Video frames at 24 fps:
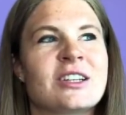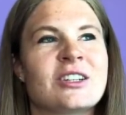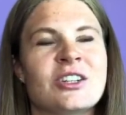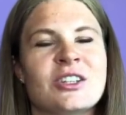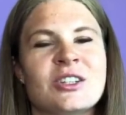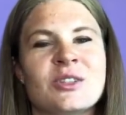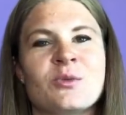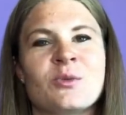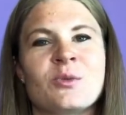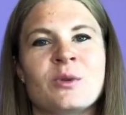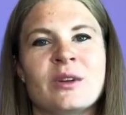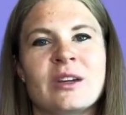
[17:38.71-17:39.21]
It
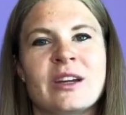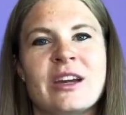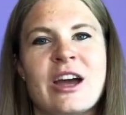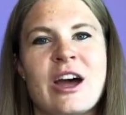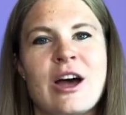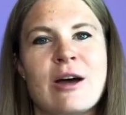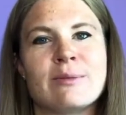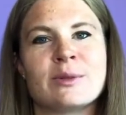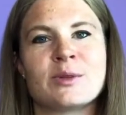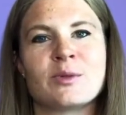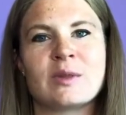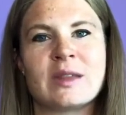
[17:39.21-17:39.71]
just really
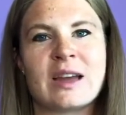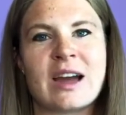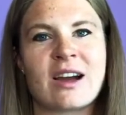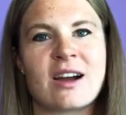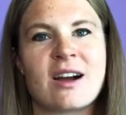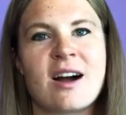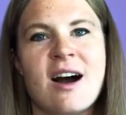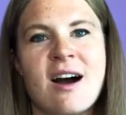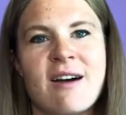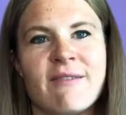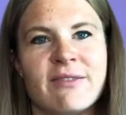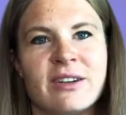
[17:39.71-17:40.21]
helps with that
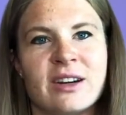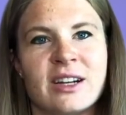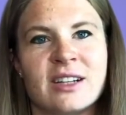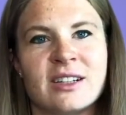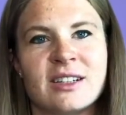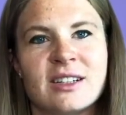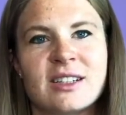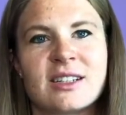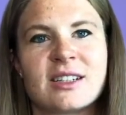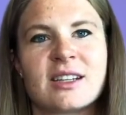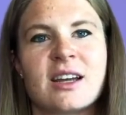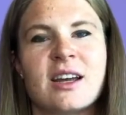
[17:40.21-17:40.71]

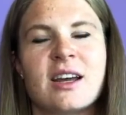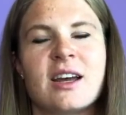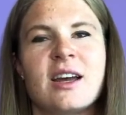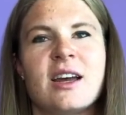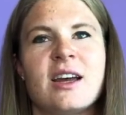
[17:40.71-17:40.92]
confidence